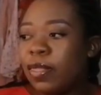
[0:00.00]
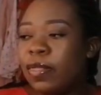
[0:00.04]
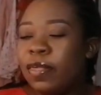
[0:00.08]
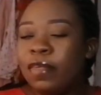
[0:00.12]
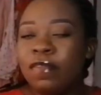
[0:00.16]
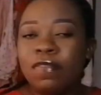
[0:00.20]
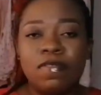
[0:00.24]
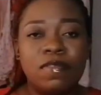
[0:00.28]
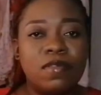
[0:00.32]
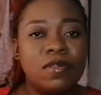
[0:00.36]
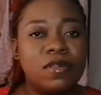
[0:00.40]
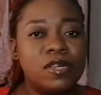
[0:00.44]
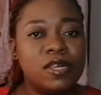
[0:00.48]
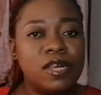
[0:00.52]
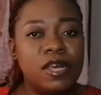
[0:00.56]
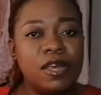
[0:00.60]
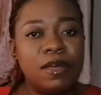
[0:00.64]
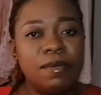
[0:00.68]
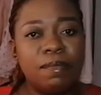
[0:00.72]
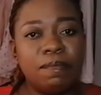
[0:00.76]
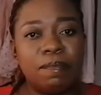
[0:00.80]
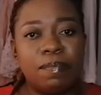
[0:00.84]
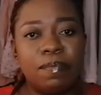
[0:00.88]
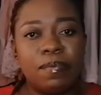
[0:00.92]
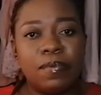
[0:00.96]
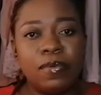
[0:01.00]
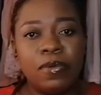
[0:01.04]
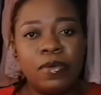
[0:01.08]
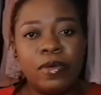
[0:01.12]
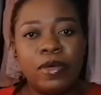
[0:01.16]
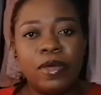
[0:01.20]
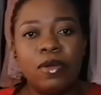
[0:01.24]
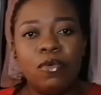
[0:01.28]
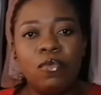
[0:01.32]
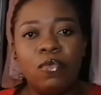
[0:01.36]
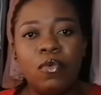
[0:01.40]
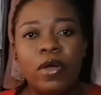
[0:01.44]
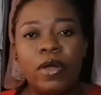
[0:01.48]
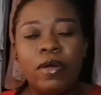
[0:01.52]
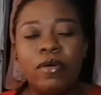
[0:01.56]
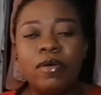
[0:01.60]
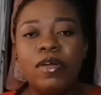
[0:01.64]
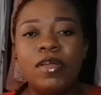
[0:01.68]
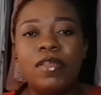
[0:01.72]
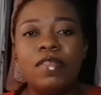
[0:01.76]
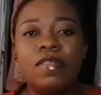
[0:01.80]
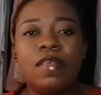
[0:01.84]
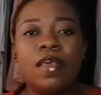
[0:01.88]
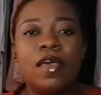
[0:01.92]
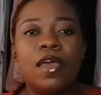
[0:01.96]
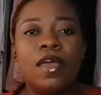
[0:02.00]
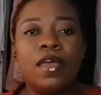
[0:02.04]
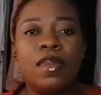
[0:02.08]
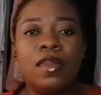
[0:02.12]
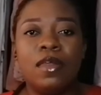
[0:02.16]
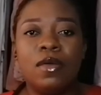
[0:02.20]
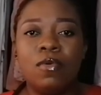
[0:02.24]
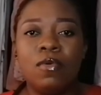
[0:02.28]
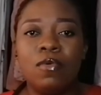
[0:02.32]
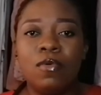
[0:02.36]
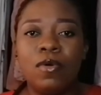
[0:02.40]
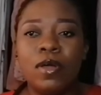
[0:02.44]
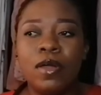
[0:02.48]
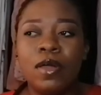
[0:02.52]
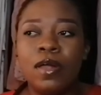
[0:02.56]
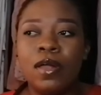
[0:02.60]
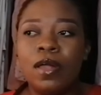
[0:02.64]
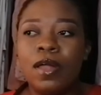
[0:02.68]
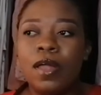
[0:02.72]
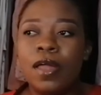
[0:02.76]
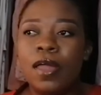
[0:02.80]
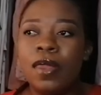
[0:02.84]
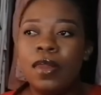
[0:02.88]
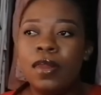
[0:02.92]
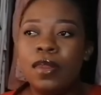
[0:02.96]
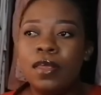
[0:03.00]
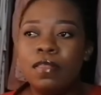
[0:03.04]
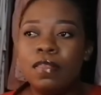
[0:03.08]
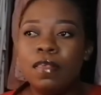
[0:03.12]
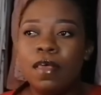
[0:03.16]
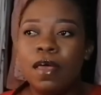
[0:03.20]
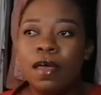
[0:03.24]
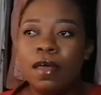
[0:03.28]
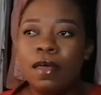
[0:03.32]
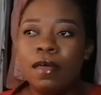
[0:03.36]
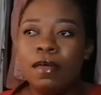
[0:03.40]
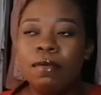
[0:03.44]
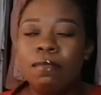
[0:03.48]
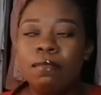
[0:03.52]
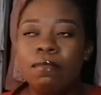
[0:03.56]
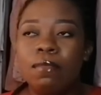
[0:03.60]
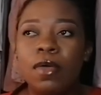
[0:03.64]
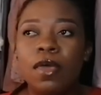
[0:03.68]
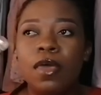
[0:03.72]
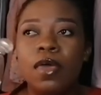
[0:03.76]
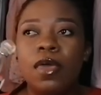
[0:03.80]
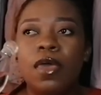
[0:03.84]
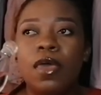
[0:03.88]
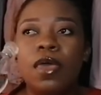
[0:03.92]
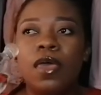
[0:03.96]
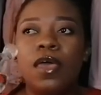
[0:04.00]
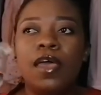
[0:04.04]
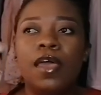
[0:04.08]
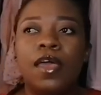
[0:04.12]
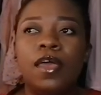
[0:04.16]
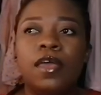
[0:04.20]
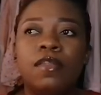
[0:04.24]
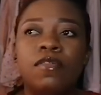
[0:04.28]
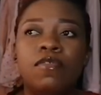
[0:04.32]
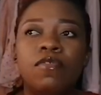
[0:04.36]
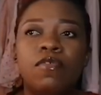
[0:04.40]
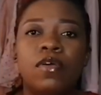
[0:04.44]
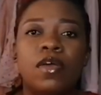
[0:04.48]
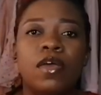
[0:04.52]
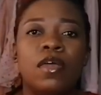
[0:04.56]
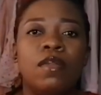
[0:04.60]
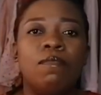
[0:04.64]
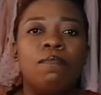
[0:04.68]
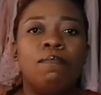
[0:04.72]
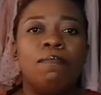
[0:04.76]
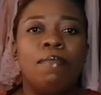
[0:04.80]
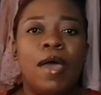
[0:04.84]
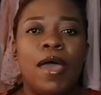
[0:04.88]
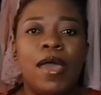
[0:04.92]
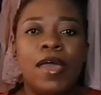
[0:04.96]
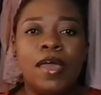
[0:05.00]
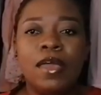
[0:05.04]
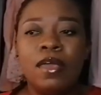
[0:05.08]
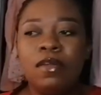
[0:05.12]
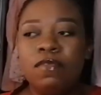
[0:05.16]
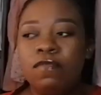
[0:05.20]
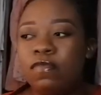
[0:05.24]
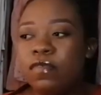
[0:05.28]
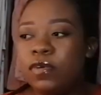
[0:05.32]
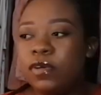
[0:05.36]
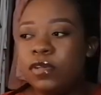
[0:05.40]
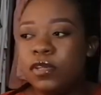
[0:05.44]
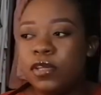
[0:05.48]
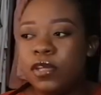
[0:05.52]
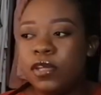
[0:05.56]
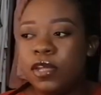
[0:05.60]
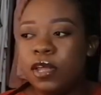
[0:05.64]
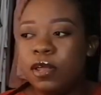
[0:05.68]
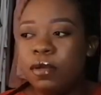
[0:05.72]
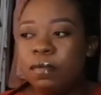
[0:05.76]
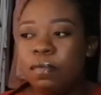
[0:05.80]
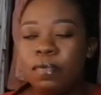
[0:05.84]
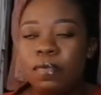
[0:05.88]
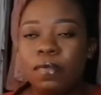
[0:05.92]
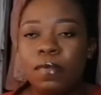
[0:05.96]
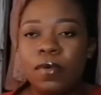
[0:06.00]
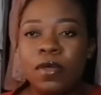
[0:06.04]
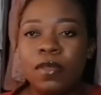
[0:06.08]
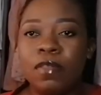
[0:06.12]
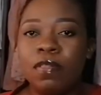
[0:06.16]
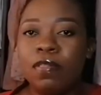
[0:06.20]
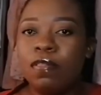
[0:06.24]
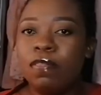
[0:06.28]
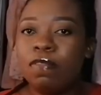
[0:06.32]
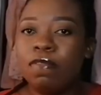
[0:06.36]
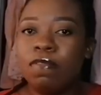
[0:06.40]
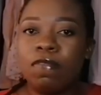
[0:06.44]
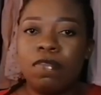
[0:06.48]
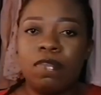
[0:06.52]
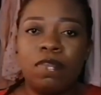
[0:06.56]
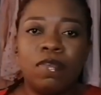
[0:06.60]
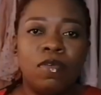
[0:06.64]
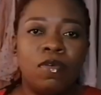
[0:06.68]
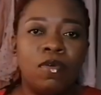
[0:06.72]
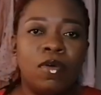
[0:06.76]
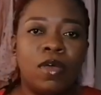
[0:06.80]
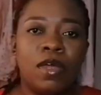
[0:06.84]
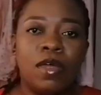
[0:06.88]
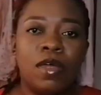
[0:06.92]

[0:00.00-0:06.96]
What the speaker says: it's cheap. You can wear it anywhere, anytime, and you can buy it for cheap. You